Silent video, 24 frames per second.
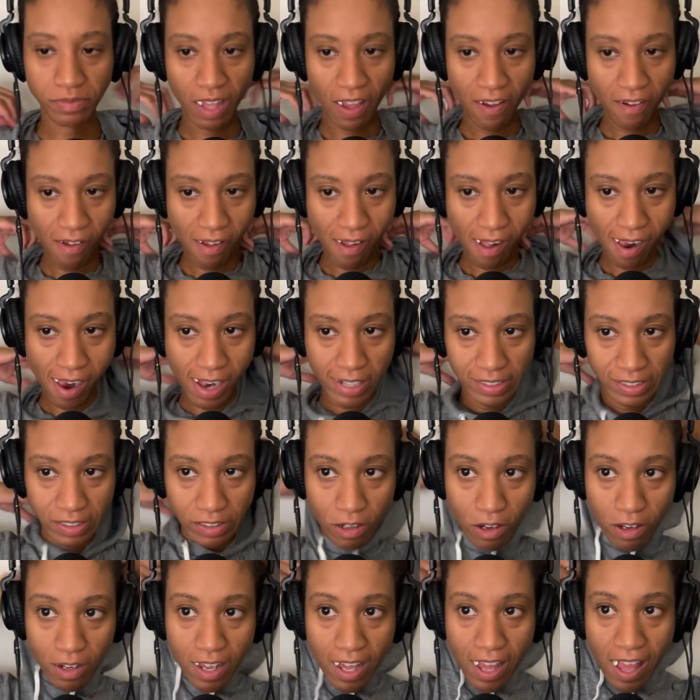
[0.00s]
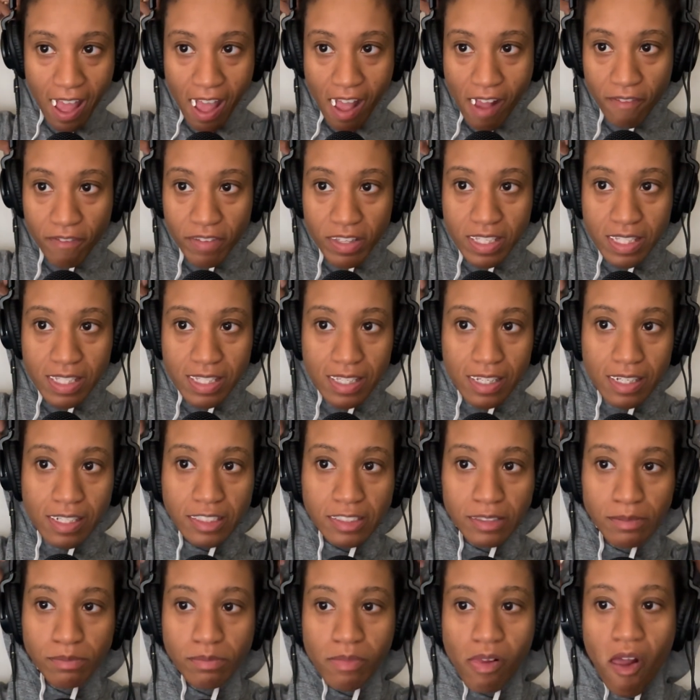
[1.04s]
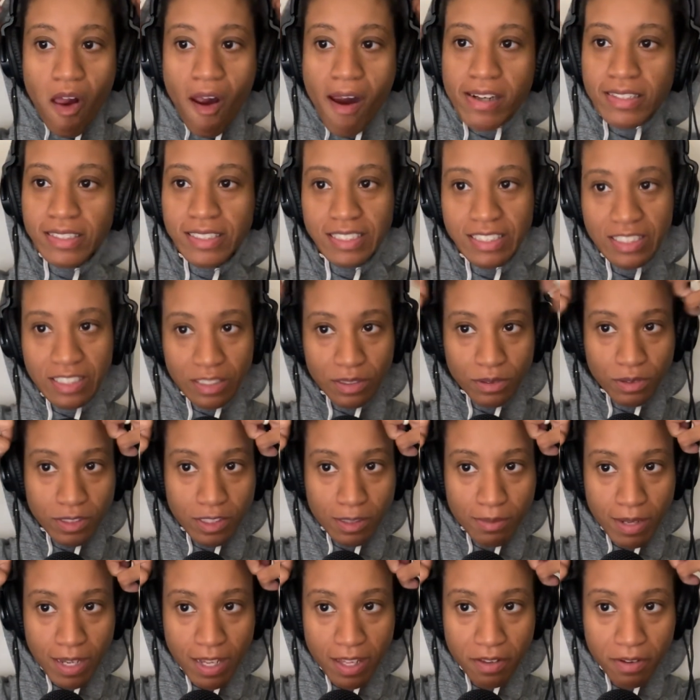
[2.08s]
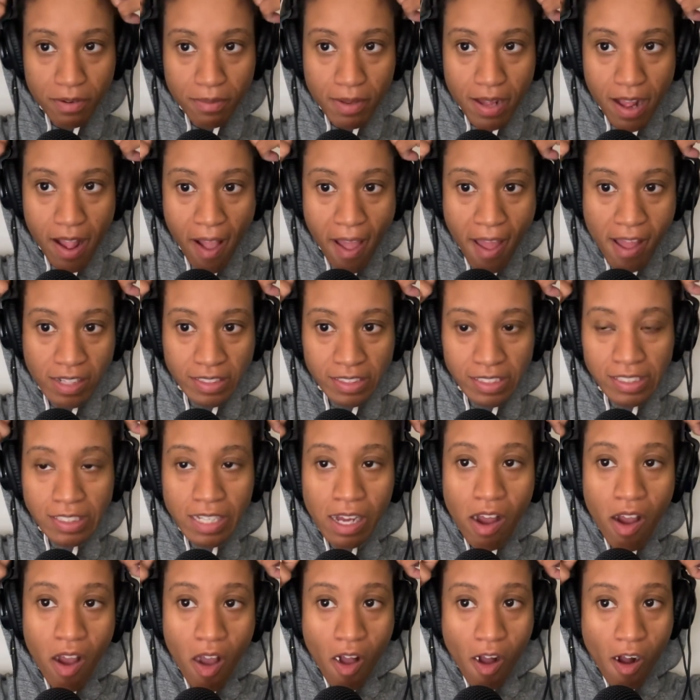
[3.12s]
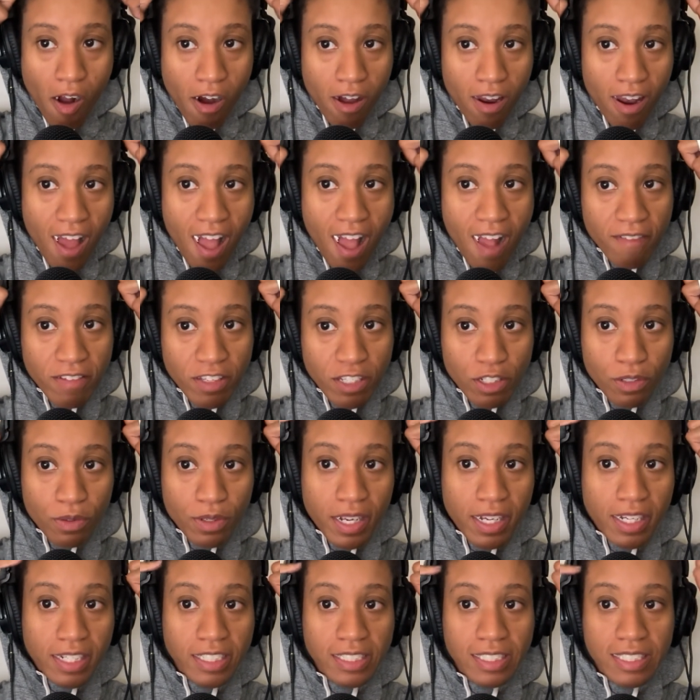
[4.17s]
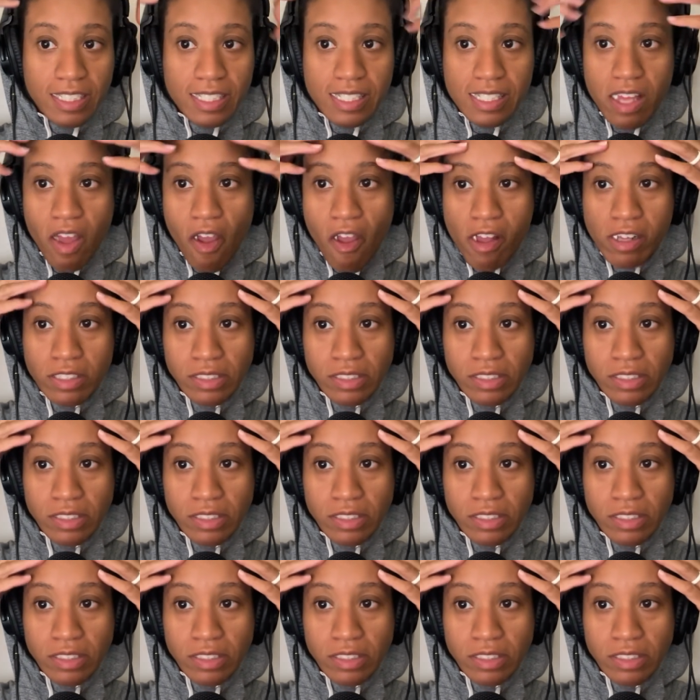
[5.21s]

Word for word: I, all I have is um. This is really bothering me. All I have is gray hoodies.